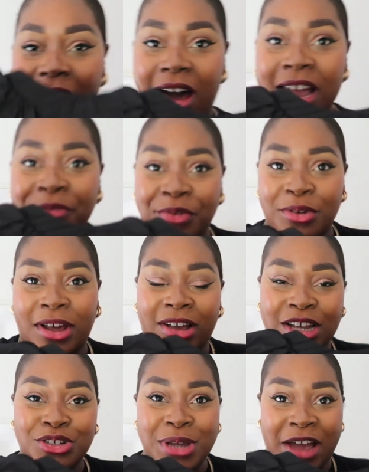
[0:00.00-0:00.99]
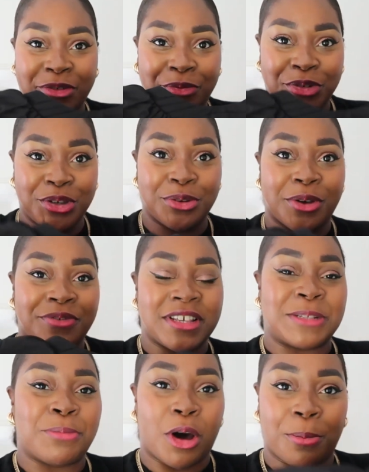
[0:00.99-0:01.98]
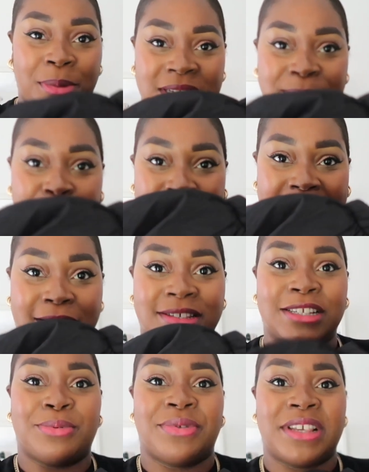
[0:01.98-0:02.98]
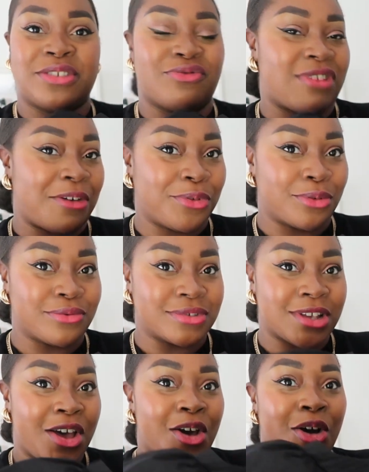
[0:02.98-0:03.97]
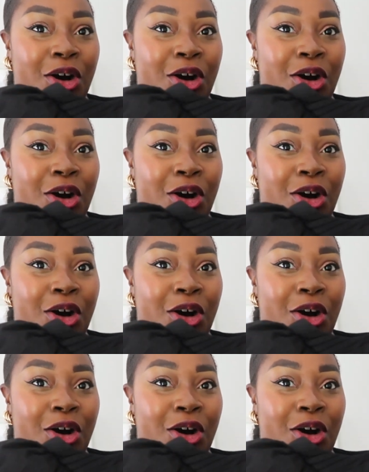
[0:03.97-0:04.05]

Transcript: I feel like I do have a few of these poplin blouses with these ruffles